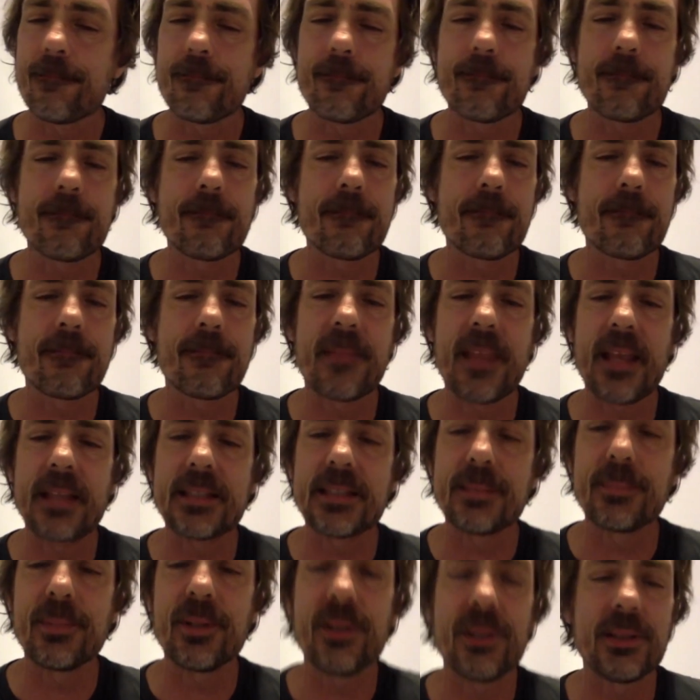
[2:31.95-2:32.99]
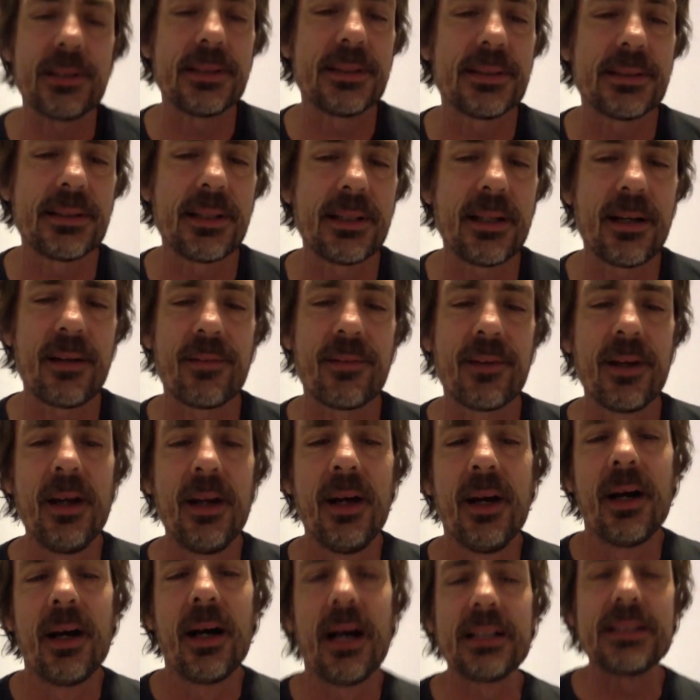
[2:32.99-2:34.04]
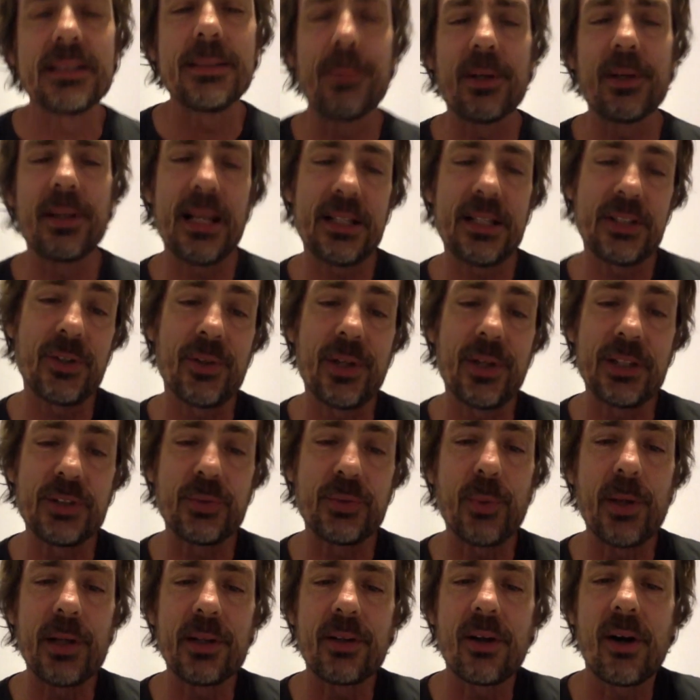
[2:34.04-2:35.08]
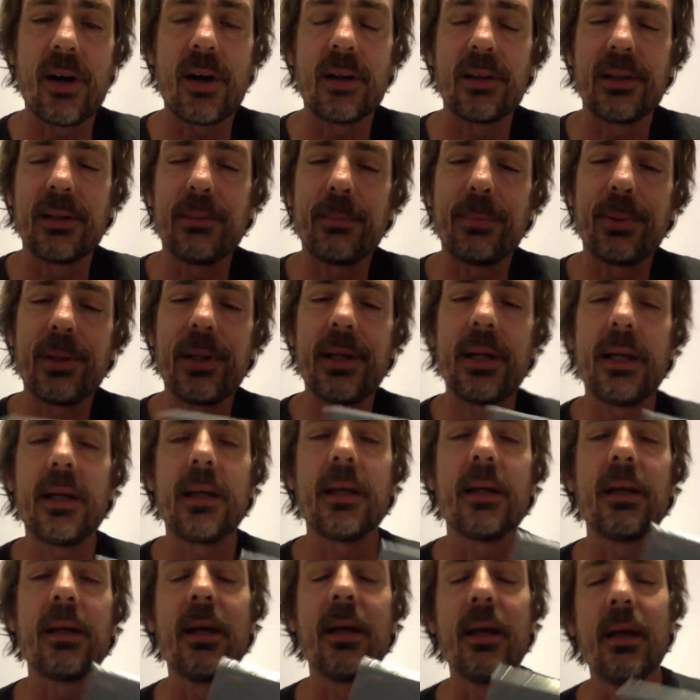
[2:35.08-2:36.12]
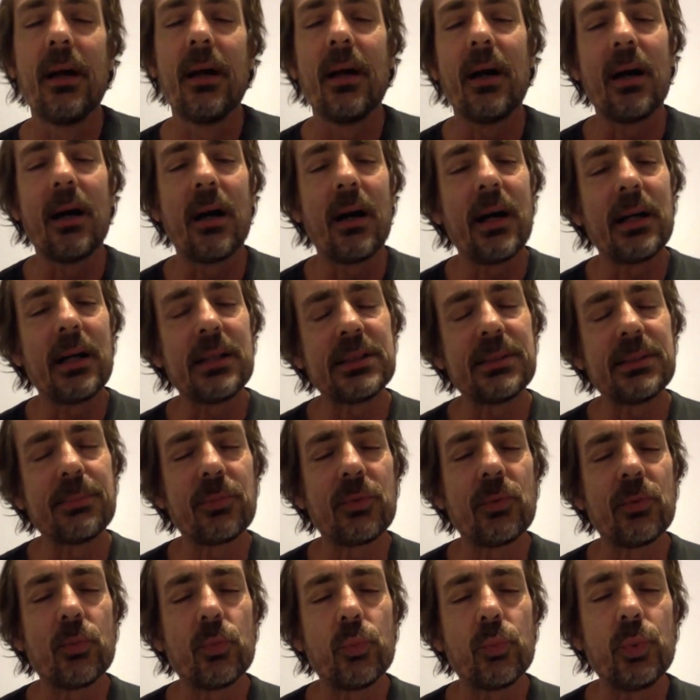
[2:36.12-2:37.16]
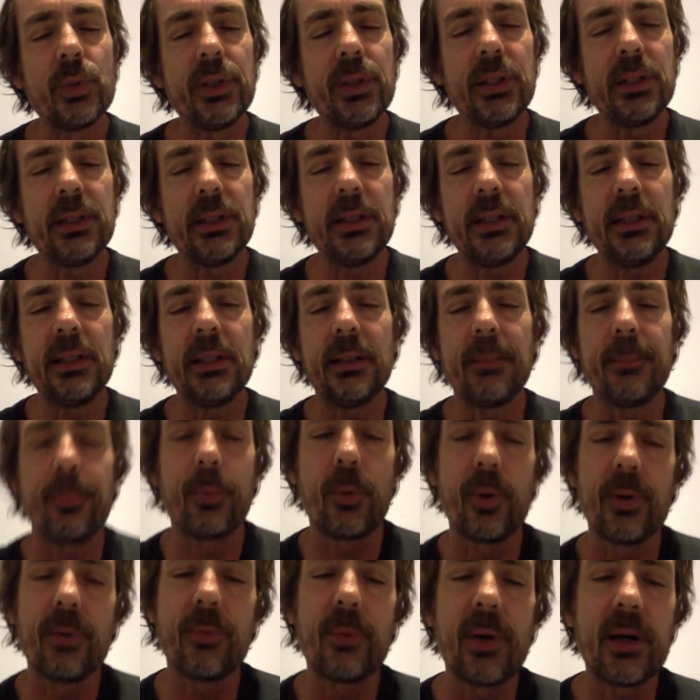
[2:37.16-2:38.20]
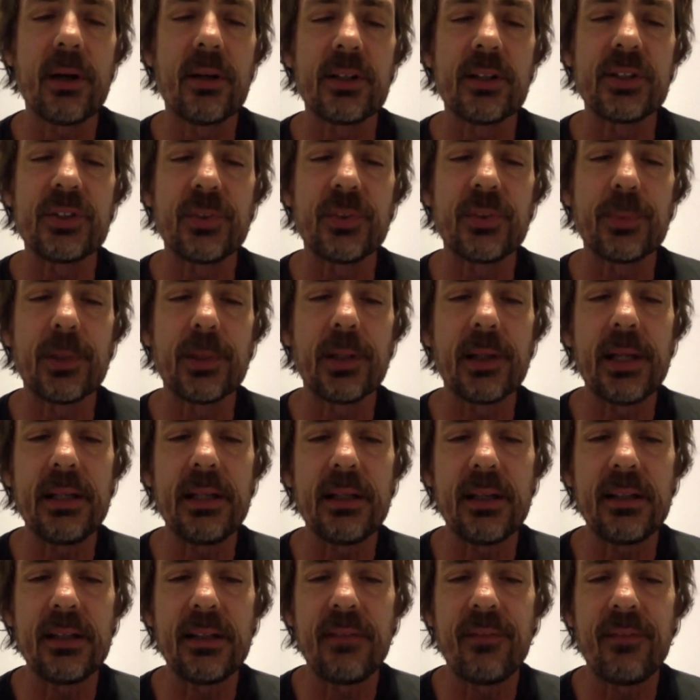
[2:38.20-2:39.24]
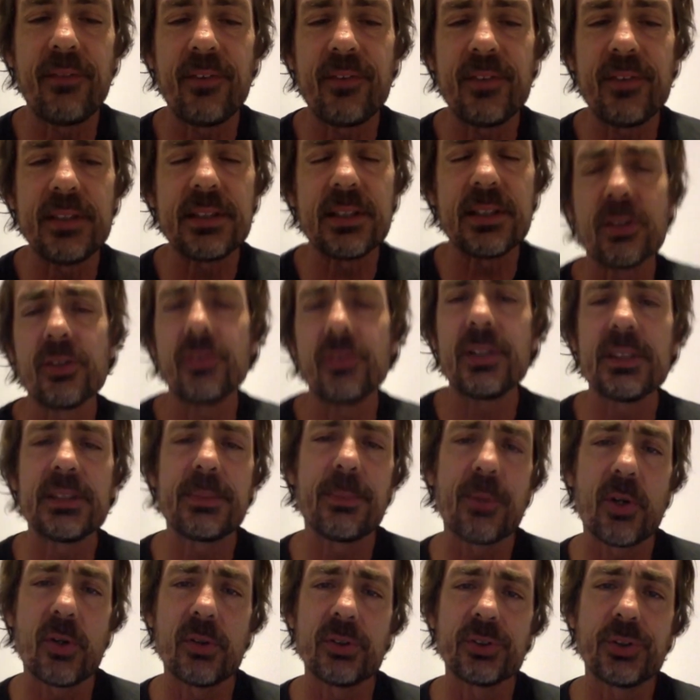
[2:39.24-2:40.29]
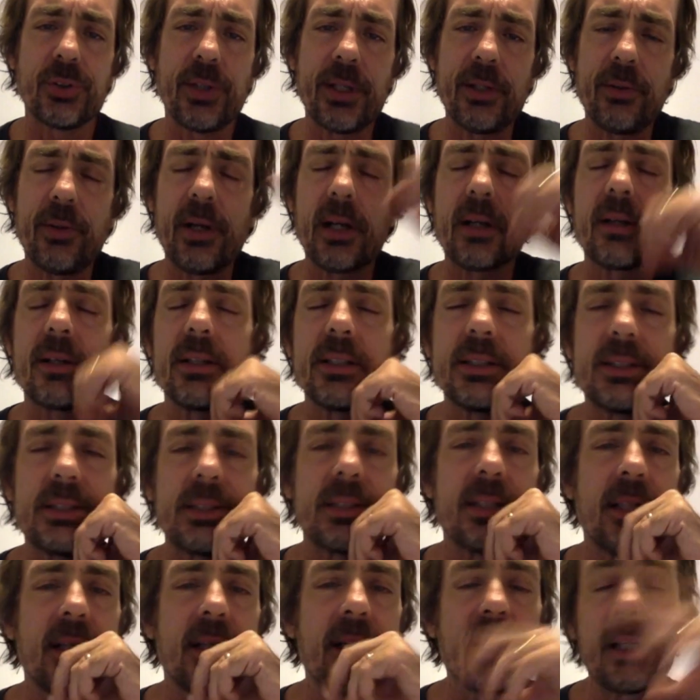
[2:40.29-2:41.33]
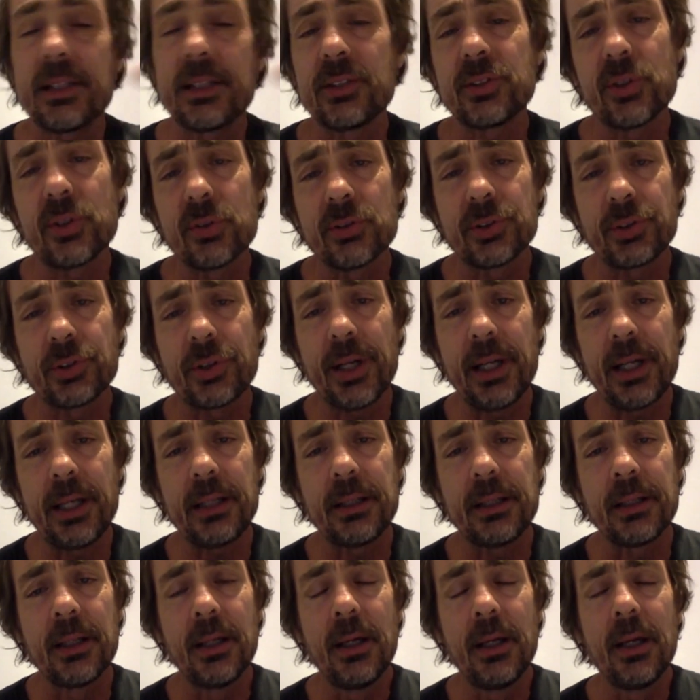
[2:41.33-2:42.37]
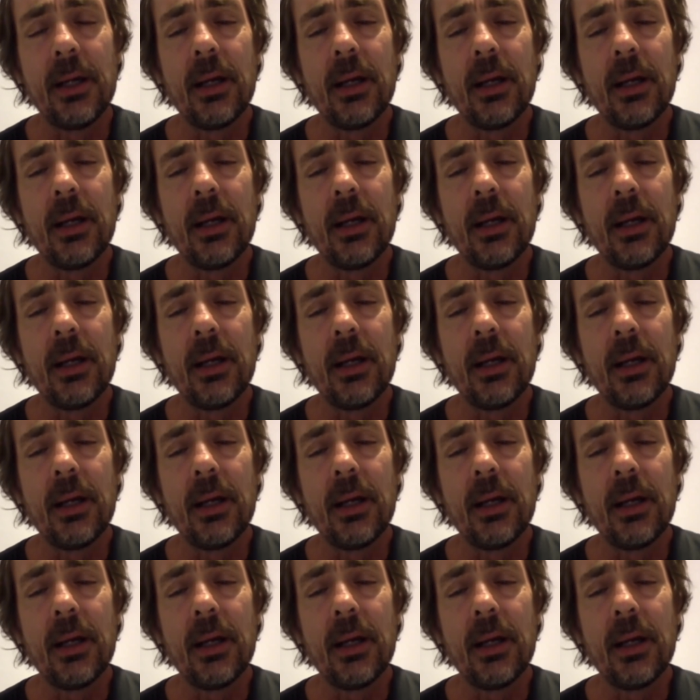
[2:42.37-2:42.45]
Mm, that's some good stuff. That's some, that's so that's Red Garland playing uh, on some really important records from the late nineteen fifties, including some Coltrane records uh, like Soul Train.